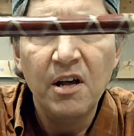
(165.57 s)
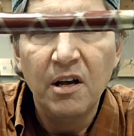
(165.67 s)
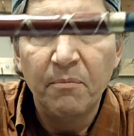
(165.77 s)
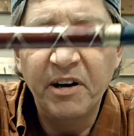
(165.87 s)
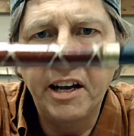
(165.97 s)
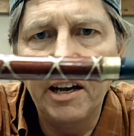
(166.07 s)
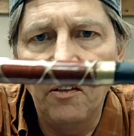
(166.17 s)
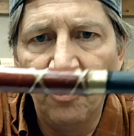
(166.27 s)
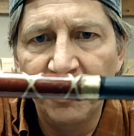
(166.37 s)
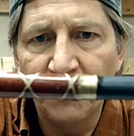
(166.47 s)
But again, a
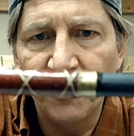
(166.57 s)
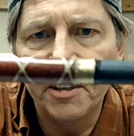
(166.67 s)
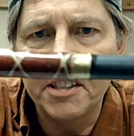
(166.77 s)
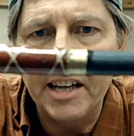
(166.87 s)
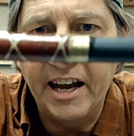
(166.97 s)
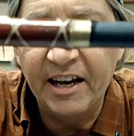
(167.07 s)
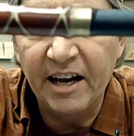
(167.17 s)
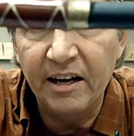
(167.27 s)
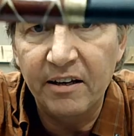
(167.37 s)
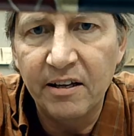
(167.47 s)
little different design
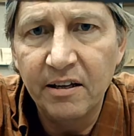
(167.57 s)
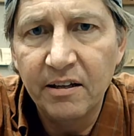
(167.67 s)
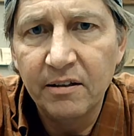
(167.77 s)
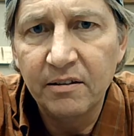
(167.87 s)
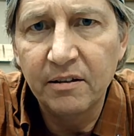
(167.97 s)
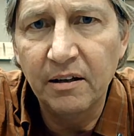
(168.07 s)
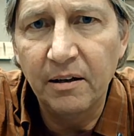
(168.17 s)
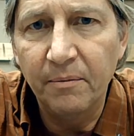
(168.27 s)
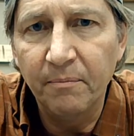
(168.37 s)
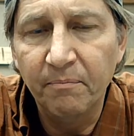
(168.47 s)
on it.
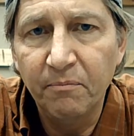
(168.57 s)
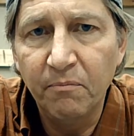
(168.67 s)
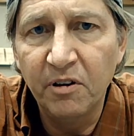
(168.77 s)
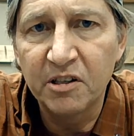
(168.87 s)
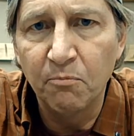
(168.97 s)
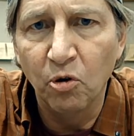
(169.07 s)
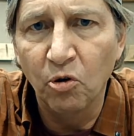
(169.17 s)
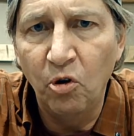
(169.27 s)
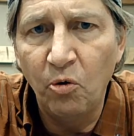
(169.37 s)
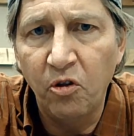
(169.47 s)
It's
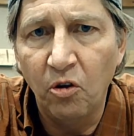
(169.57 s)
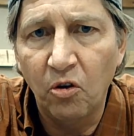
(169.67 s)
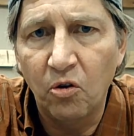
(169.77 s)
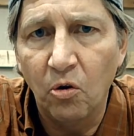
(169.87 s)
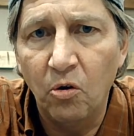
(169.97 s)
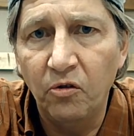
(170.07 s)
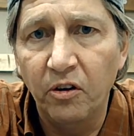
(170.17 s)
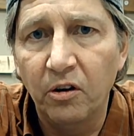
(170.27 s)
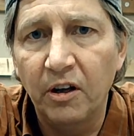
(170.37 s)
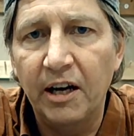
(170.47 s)
maroon with little gold,
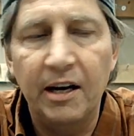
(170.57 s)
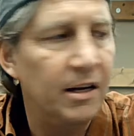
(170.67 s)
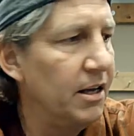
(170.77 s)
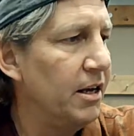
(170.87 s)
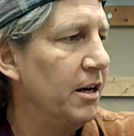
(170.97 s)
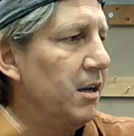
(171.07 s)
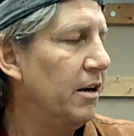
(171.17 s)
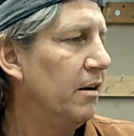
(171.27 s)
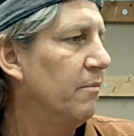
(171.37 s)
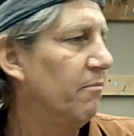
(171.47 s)
little
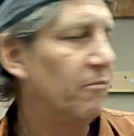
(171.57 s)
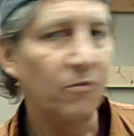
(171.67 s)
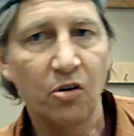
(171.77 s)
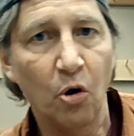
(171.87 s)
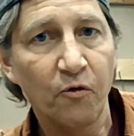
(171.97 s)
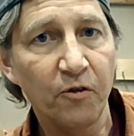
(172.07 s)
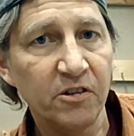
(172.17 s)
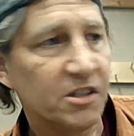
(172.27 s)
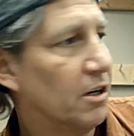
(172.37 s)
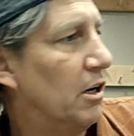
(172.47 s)

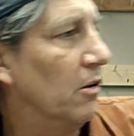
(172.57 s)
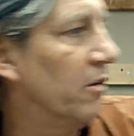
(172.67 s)
gophers color